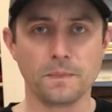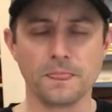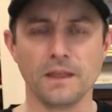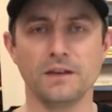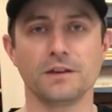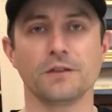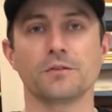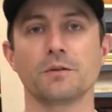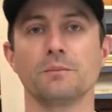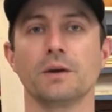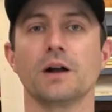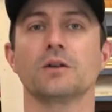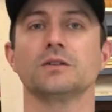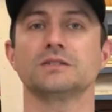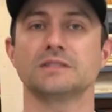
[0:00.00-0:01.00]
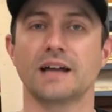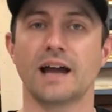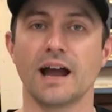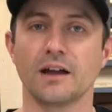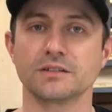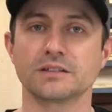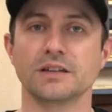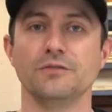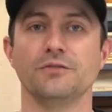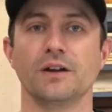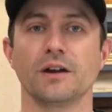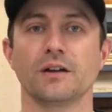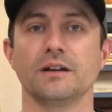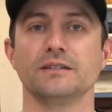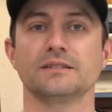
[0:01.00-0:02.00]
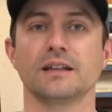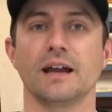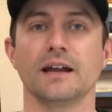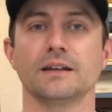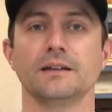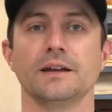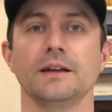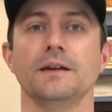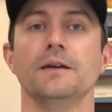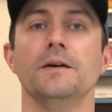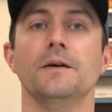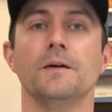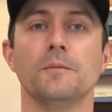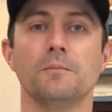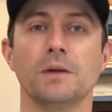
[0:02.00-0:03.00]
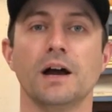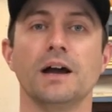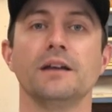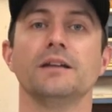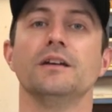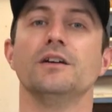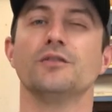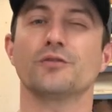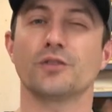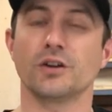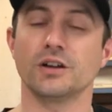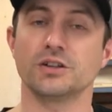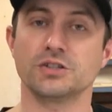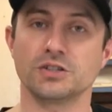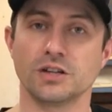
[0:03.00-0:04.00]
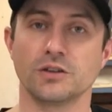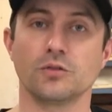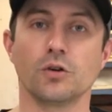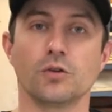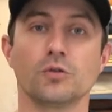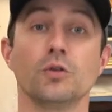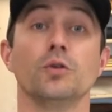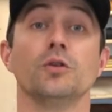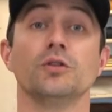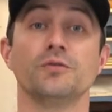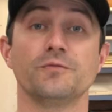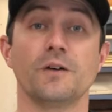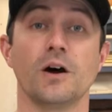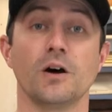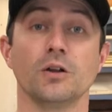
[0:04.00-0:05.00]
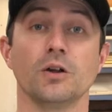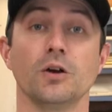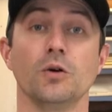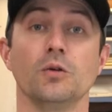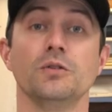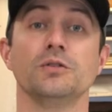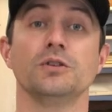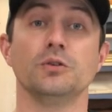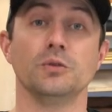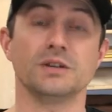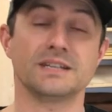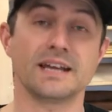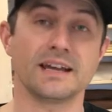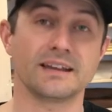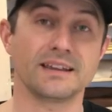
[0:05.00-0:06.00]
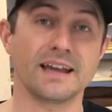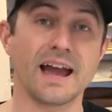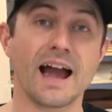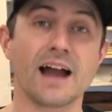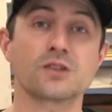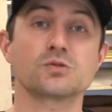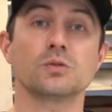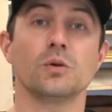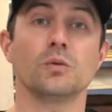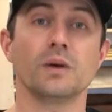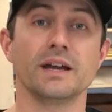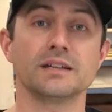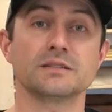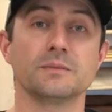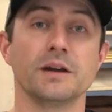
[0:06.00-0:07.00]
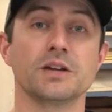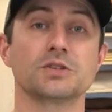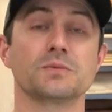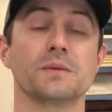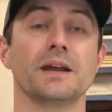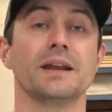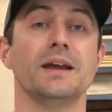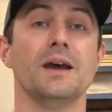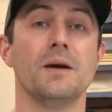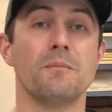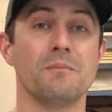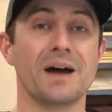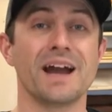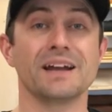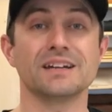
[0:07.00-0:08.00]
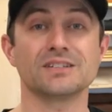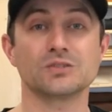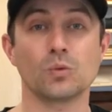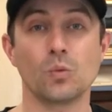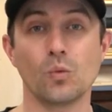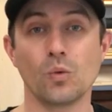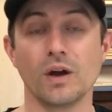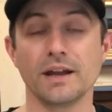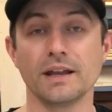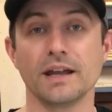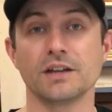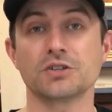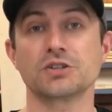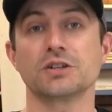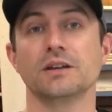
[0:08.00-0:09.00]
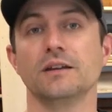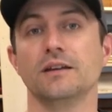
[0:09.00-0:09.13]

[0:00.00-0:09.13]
different buckle styles can vary slightly, but for a general rule to follow, you would take the actual waist measurement minus 1 inch.